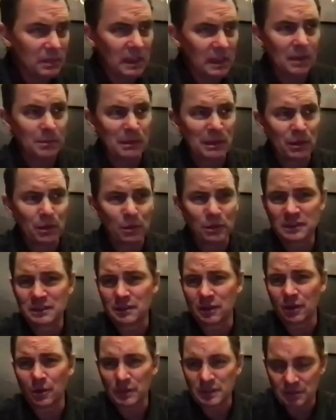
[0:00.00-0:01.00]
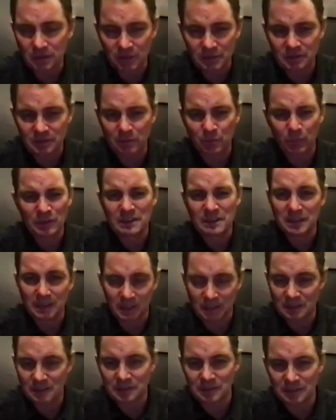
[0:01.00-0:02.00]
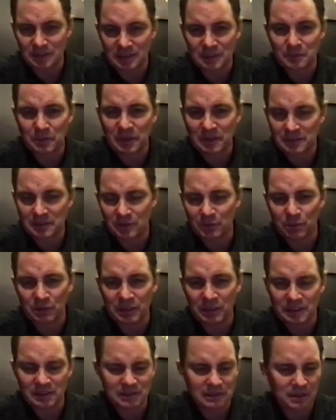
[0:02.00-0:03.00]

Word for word: and we'd always go to some ridiculously expensive place.